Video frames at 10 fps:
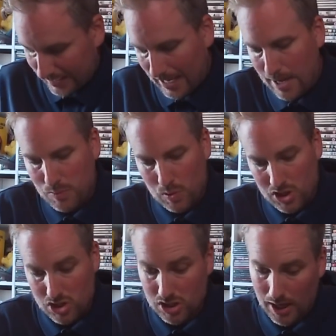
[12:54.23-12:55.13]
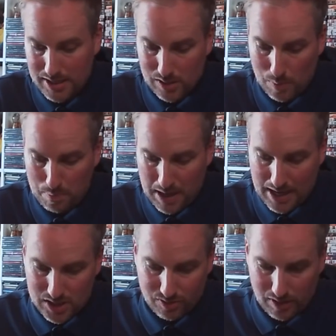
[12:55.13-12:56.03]
then games, which are just going to a
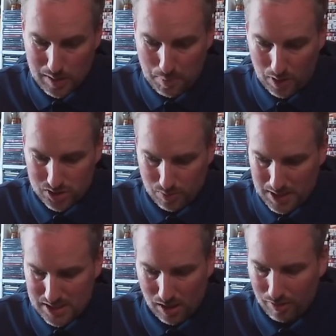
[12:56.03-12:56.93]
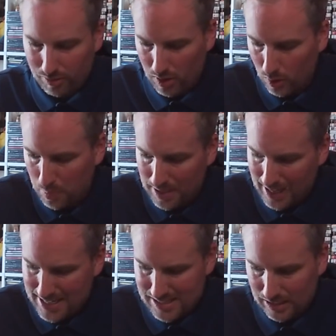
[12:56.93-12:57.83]
PS3 box for me to go through a little bit
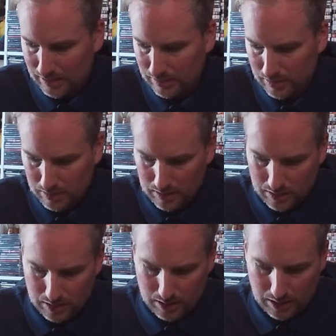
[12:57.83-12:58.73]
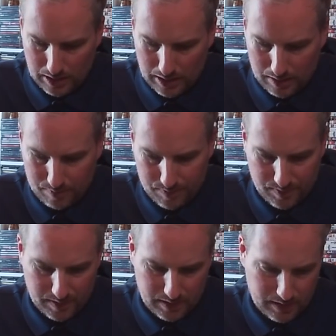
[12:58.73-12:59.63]
later.
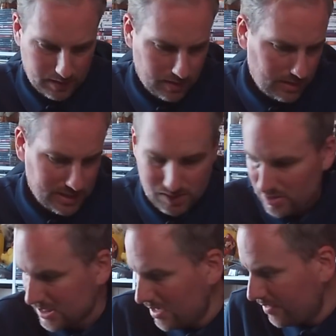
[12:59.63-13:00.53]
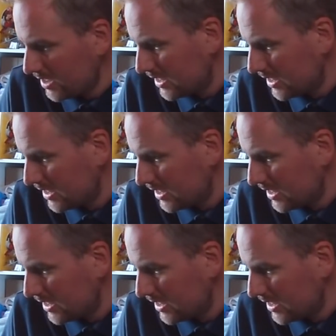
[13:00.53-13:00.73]
That's the receipt for the